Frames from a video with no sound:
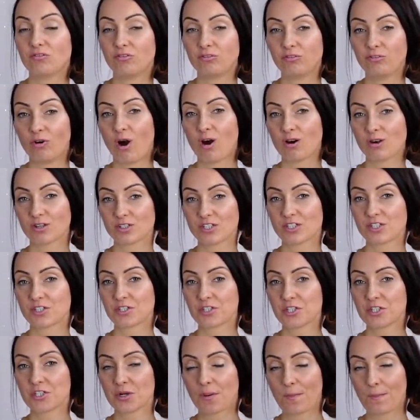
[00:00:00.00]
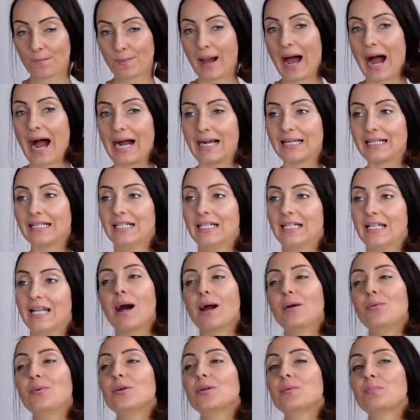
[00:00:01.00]
Rockstud bag.
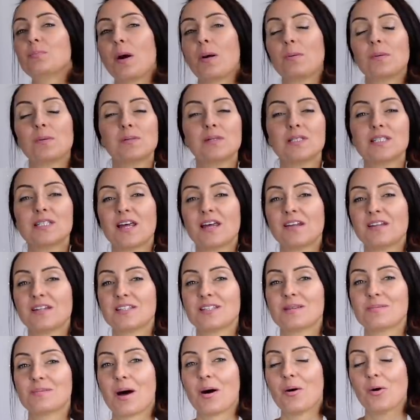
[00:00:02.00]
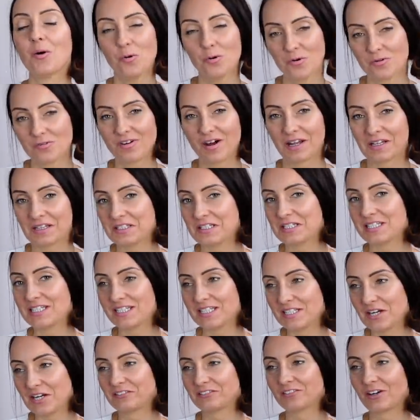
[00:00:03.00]
I would probably say this about all
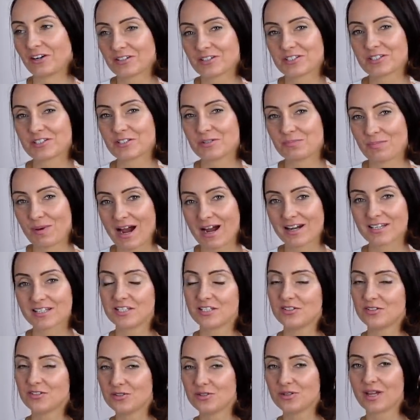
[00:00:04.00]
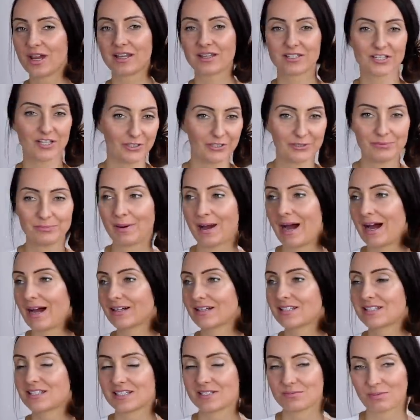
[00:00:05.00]
Valentino Rockstud bags. You do get tote
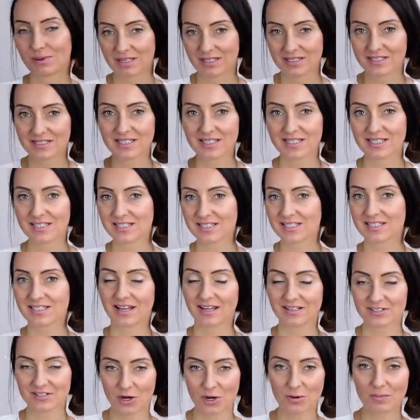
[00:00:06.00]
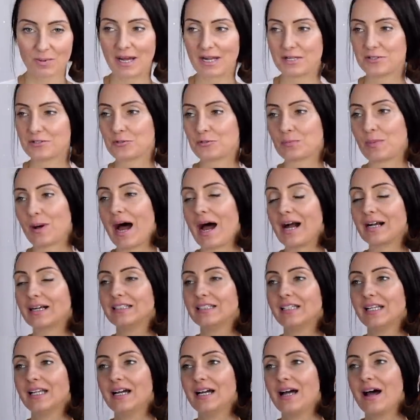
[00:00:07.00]
bags as well as this like top handle bag.
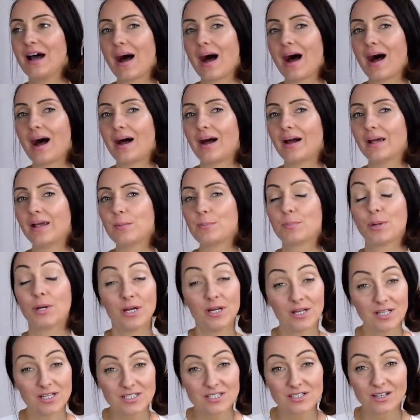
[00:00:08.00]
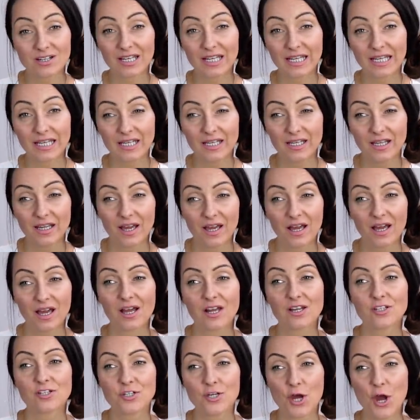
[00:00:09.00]
I personally
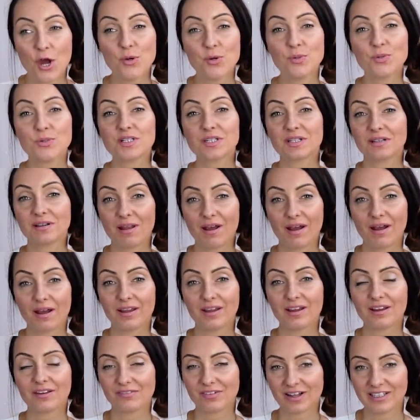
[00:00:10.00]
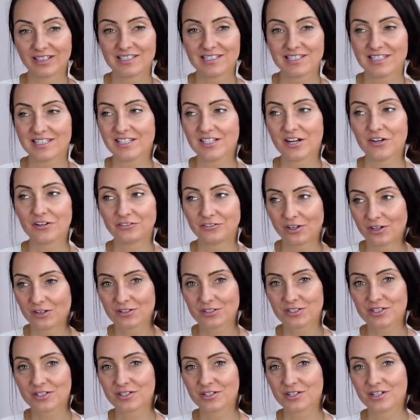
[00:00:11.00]
don't like Valentino
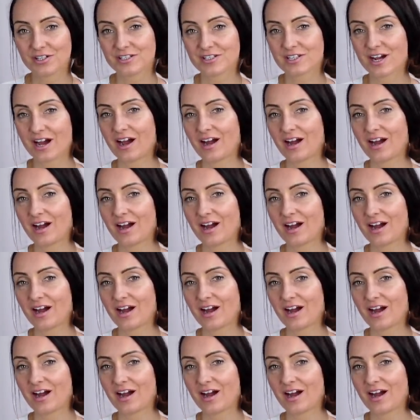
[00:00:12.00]
Rockstud.